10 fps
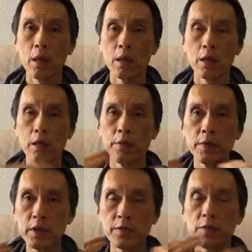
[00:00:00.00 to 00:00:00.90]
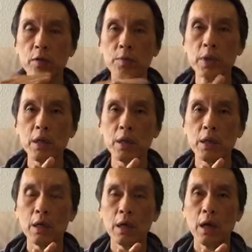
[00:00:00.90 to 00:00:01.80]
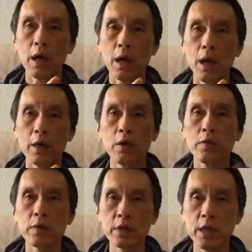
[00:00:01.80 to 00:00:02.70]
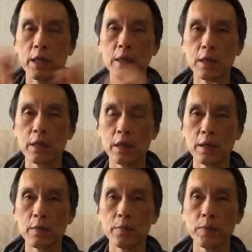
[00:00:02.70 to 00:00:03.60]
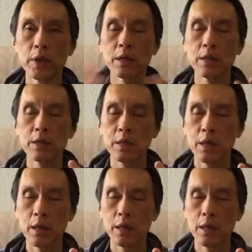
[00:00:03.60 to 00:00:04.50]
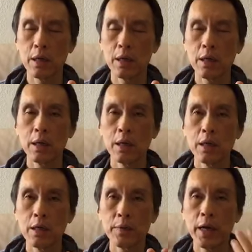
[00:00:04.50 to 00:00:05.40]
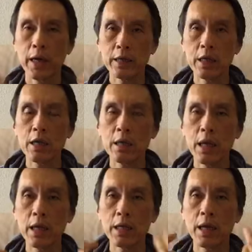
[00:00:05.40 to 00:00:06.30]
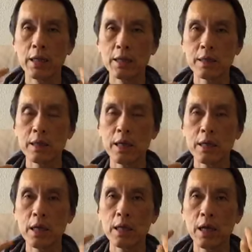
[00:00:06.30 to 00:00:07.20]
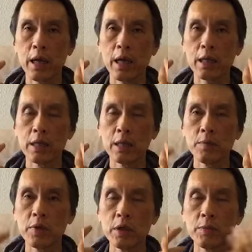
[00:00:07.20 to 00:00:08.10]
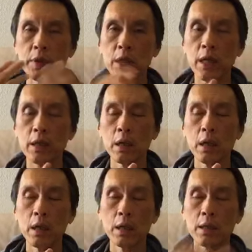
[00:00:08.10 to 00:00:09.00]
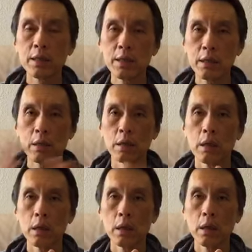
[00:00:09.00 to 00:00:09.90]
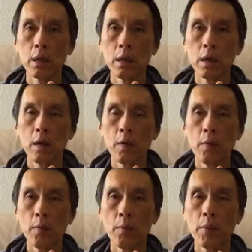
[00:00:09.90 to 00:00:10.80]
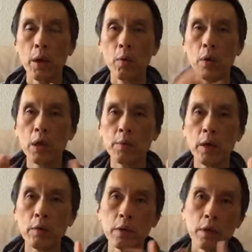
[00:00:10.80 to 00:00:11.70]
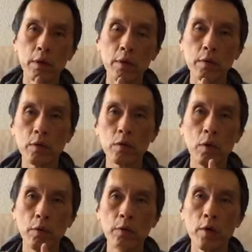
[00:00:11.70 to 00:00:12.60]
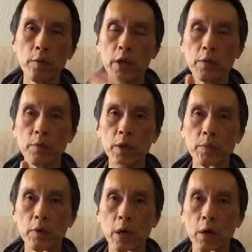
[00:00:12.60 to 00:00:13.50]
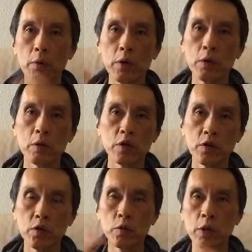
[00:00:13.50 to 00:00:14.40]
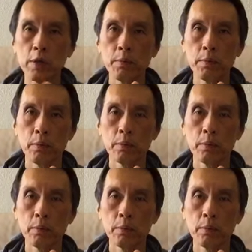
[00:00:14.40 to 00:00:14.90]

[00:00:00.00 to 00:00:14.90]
If it's for me, I don't have to say anything, because if I attain that, I understand that, I can implement that, that's it. But what about the 2 or 4 million people? Are we going to screw them?